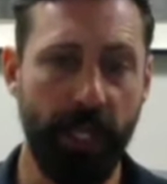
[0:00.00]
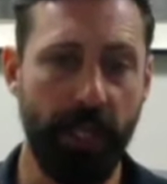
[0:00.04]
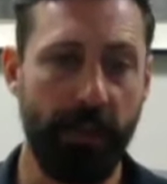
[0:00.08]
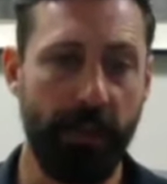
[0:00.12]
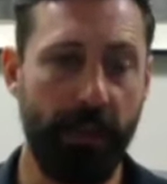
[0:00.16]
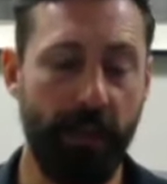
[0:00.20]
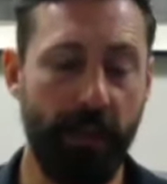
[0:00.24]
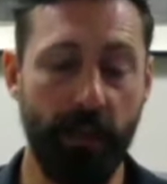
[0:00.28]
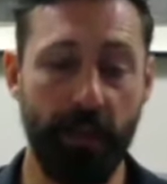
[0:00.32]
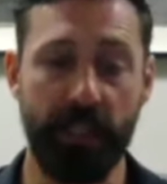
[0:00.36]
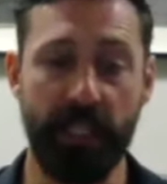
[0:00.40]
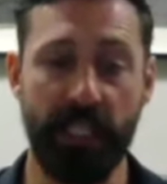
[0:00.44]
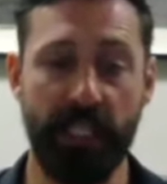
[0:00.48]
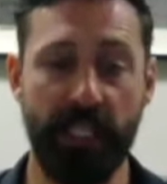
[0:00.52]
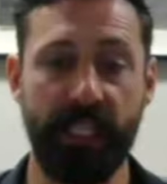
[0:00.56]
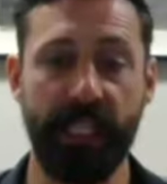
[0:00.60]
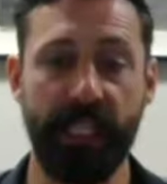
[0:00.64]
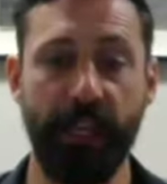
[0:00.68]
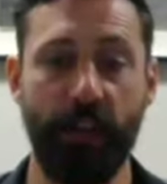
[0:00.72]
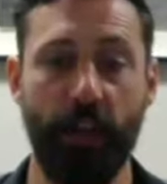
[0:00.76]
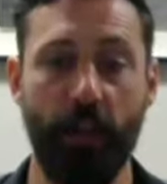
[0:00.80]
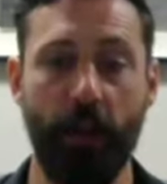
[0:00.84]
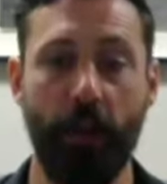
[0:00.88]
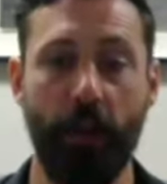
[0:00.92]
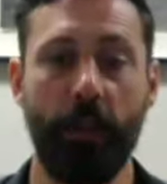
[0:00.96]
they're
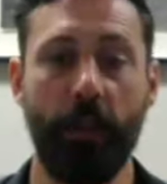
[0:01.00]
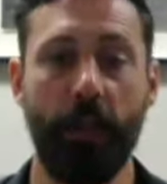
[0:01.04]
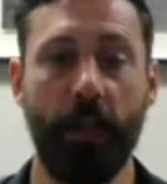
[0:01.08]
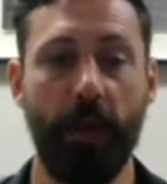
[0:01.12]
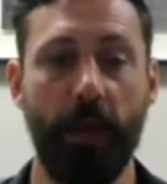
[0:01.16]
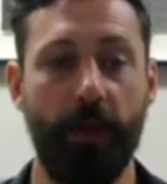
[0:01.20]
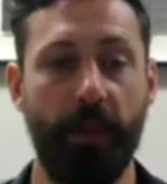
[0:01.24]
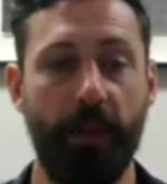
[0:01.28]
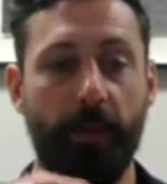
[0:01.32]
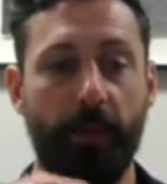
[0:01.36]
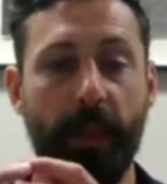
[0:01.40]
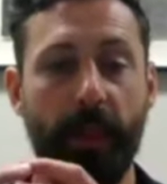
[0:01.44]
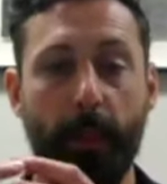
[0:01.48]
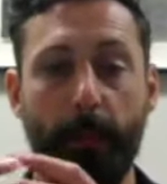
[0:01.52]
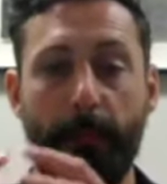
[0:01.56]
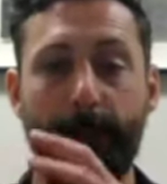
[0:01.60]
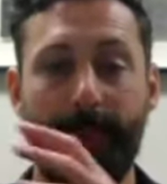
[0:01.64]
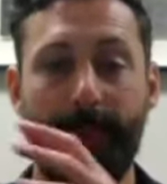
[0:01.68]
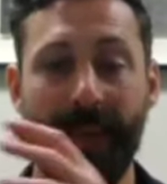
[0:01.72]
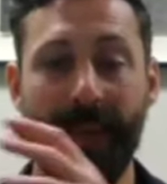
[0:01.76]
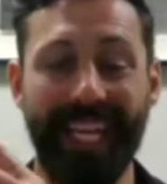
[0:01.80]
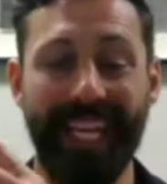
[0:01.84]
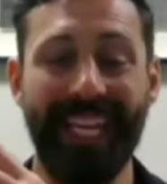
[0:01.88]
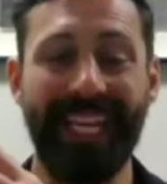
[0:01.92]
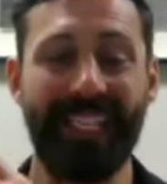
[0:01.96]
still the
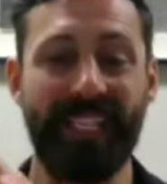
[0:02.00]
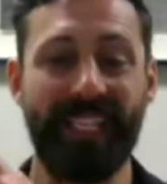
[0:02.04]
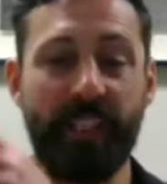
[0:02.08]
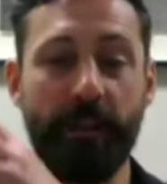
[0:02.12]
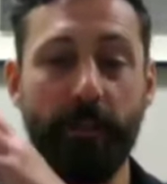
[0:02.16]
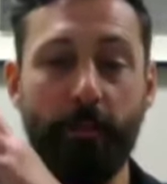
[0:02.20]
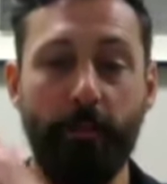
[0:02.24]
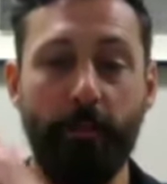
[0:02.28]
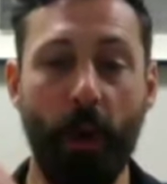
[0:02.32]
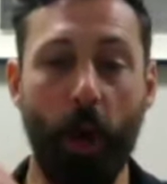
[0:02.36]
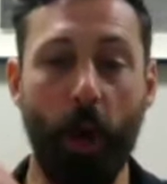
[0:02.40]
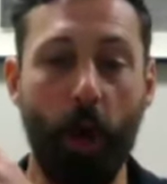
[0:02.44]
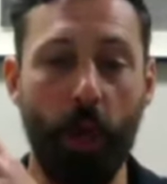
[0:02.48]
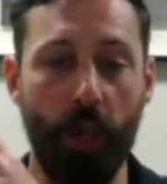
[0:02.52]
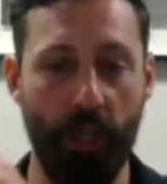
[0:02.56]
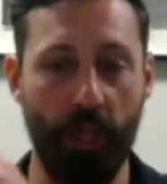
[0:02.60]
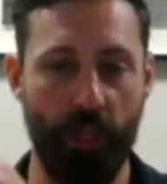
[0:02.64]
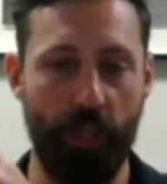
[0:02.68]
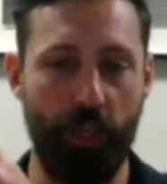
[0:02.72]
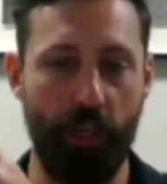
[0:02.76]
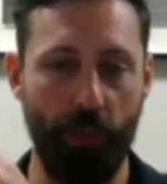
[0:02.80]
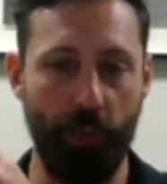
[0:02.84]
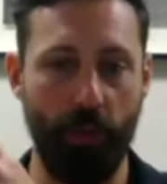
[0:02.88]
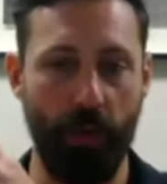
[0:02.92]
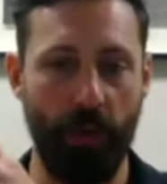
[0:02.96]
biggest
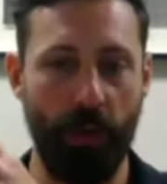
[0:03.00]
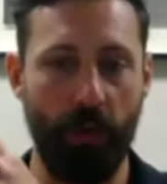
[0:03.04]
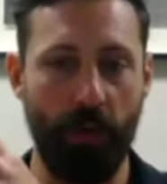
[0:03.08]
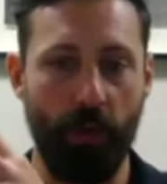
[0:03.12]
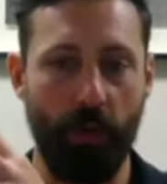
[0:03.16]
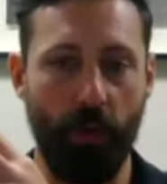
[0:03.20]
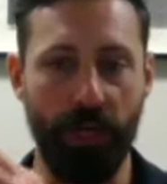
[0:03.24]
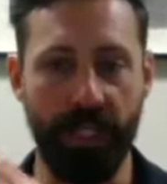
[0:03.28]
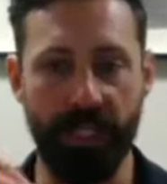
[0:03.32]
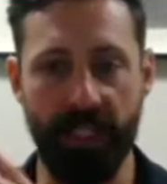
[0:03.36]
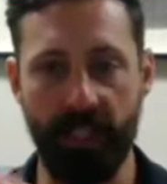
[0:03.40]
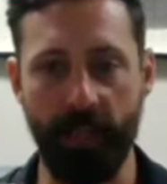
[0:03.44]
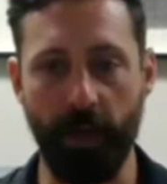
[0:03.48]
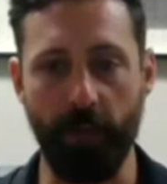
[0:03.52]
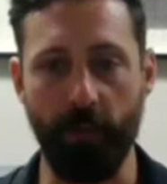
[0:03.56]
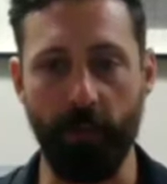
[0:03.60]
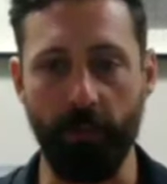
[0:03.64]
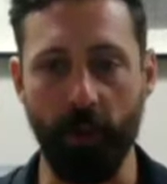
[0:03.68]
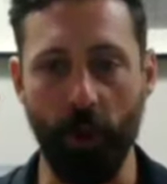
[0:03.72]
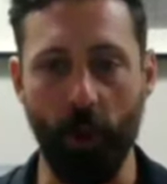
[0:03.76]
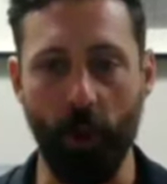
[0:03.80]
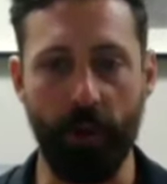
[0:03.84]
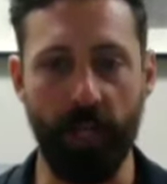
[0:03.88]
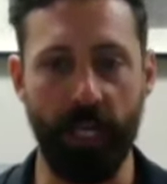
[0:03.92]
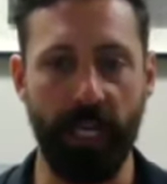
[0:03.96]
molecule once they're
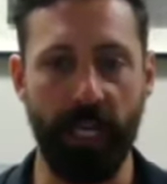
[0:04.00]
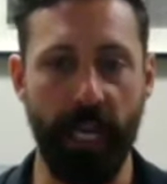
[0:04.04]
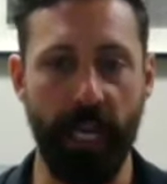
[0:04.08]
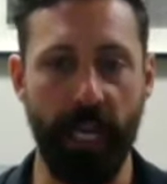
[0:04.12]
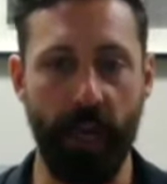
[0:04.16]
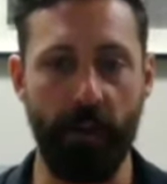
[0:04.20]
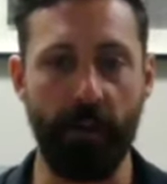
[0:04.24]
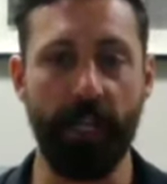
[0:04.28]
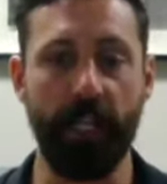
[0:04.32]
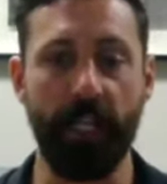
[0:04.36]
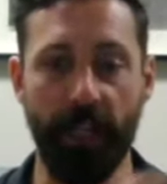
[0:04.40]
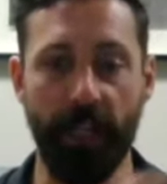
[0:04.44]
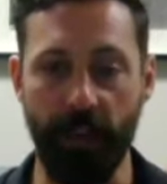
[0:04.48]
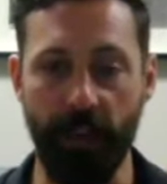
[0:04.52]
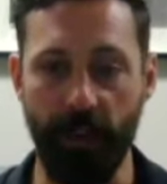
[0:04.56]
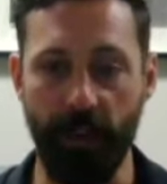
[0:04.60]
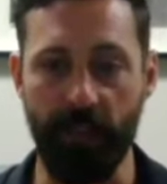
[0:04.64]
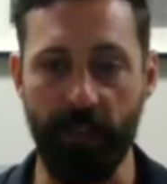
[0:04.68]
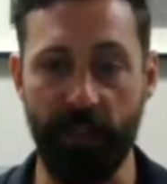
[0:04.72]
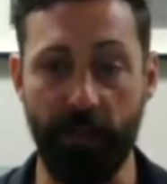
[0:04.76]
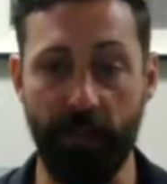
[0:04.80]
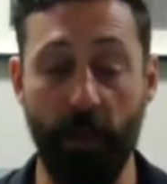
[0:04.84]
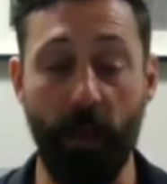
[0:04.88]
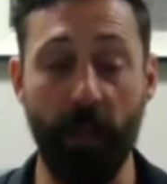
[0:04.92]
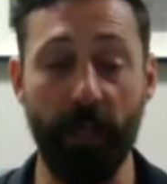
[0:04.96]
broken down into their
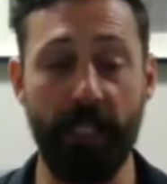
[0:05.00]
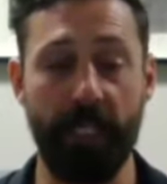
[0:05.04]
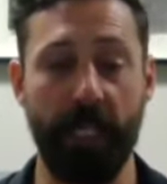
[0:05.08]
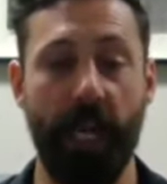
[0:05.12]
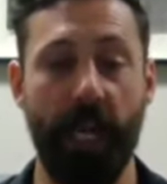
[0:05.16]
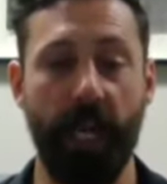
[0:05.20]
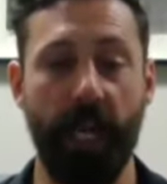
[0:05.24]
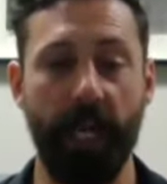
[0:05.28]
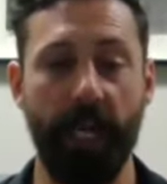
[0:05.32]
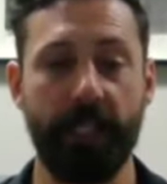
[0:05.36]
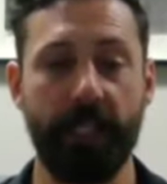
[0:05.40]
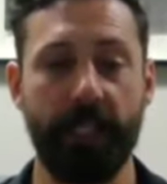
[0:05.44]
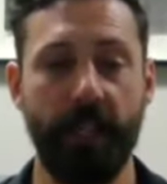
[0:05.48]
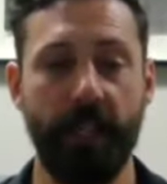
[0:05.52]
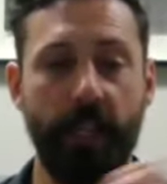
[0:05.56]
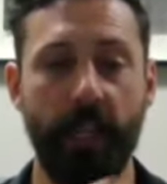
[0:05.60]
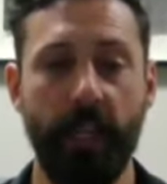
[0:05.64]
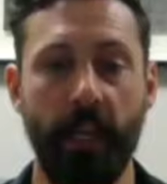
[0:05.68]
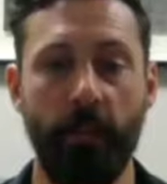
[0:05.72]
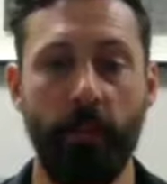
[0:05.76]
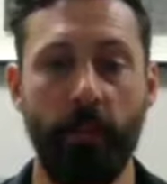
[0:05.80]
small size.